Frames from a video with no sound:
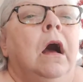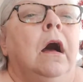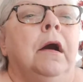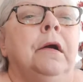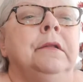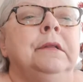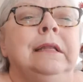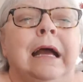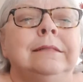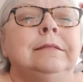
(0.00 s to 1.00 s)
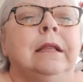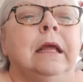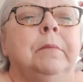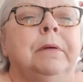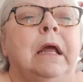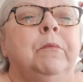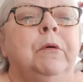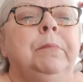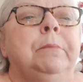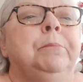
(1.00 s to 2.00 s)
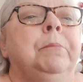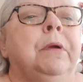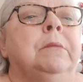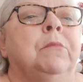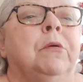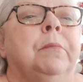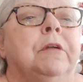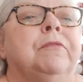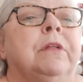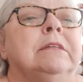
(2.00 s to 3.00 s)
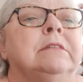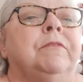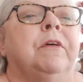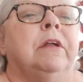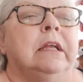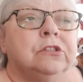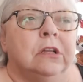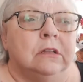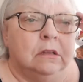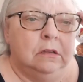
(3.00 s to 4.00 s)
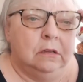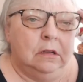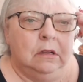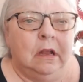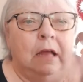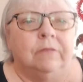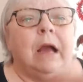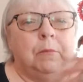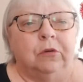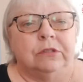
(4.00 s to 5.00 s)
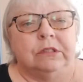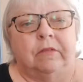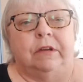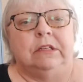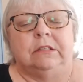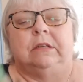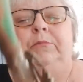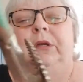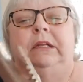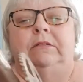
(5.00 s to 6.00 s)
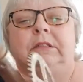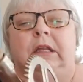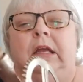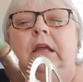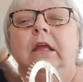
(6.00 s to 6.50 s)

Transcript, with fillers: Uh, not today, but I will be bringing more butterfly stuff out, Angela. I've got more stuff. I just didn't bring it out today.